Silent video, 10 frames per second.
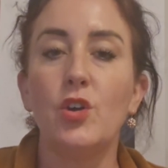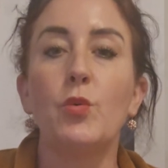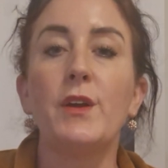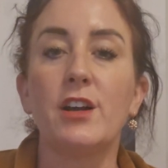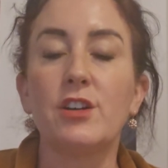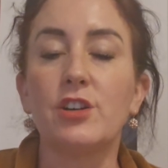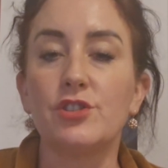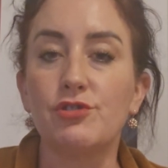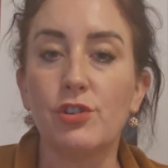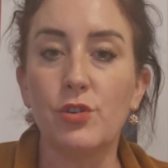We are
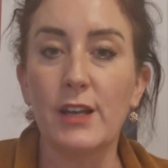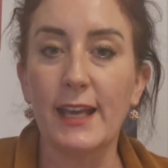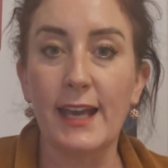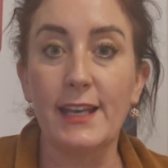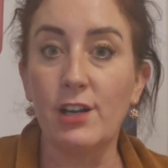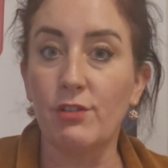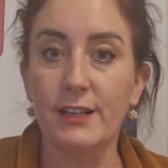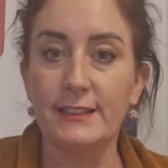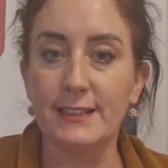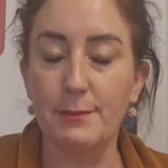controlling any
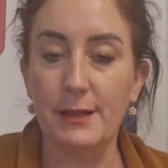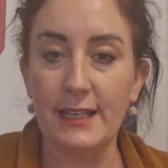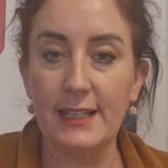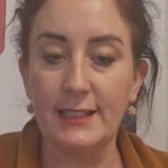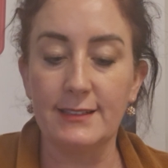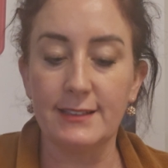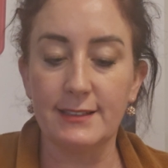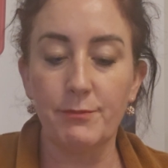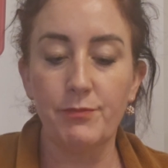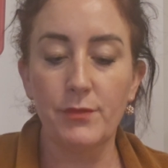crazy bleeds.
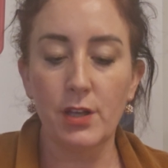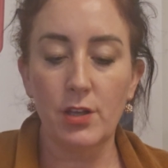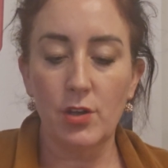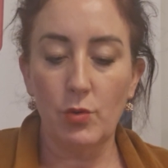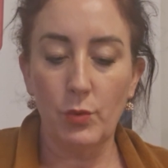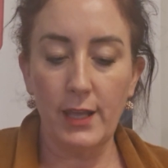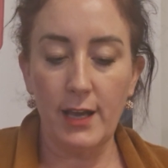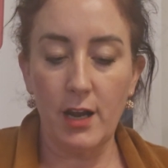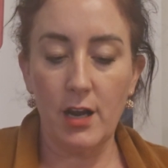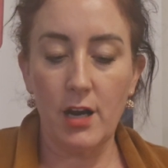We
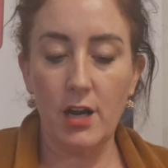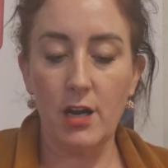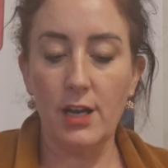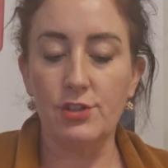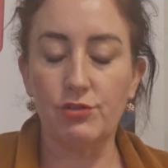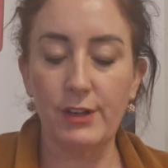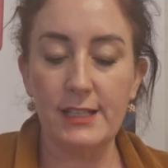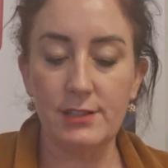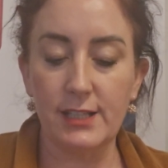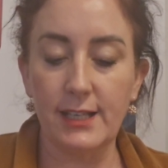are
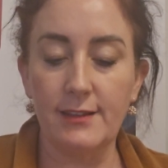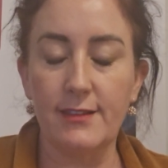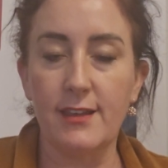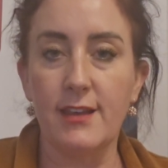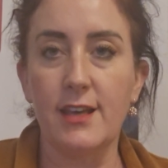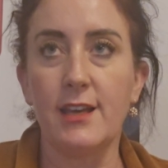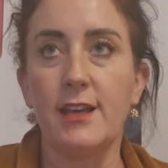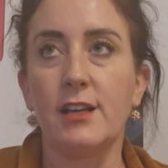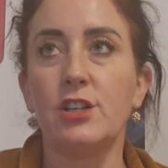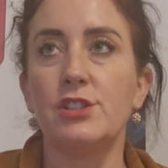treating the
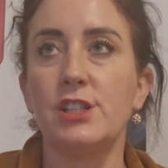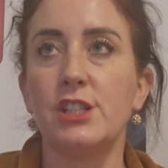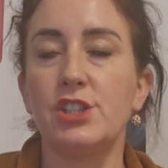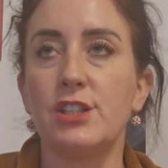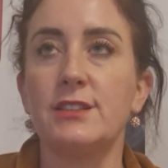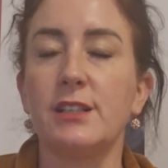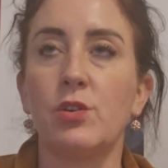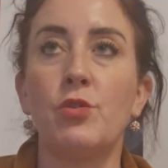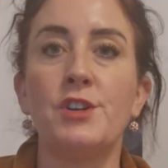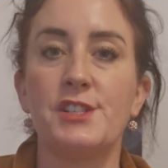conditions
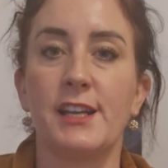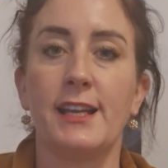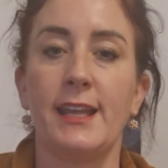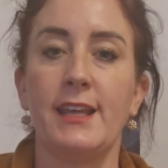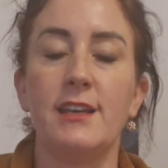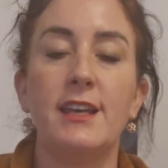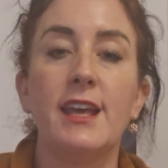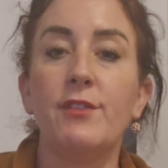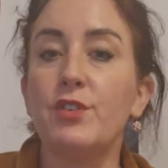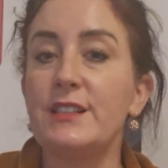accordingly.
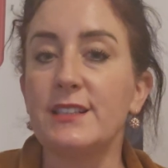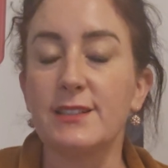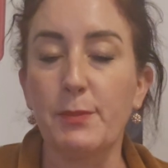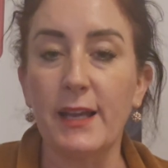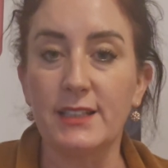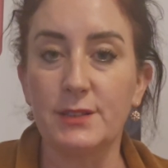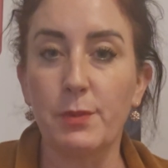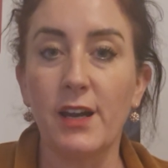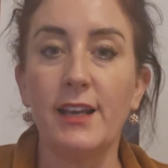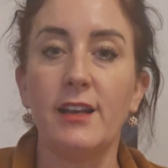If we suspect
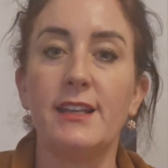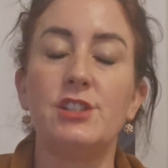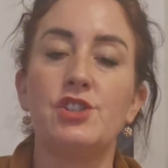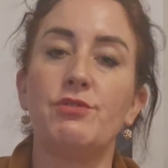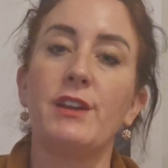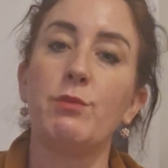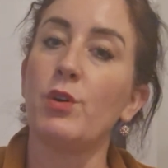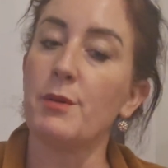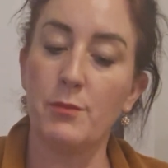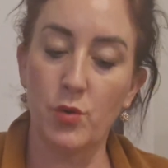spinal injury,
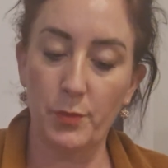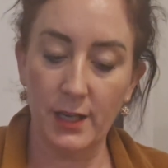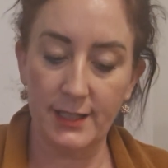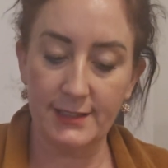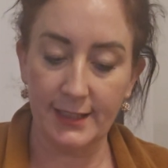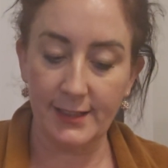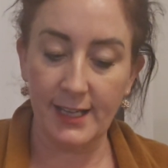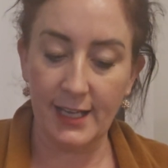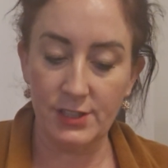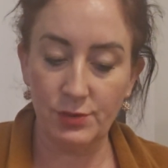we're immobilizing the
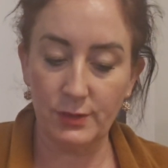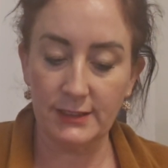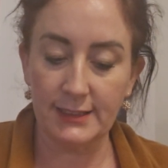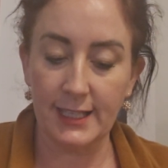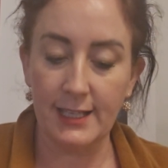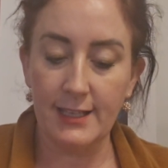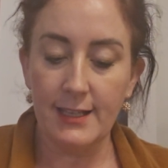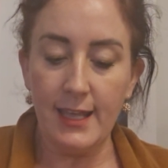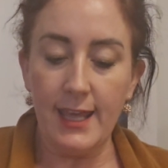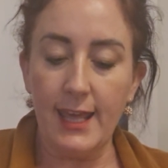casualty.
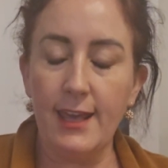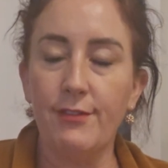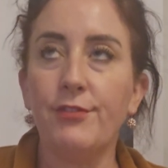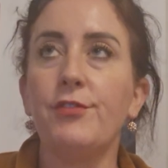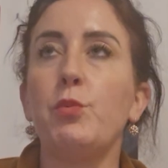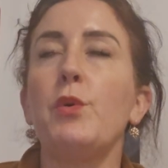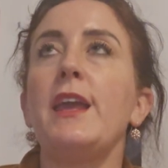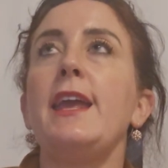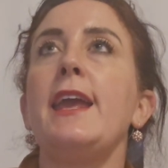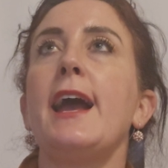If
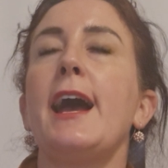we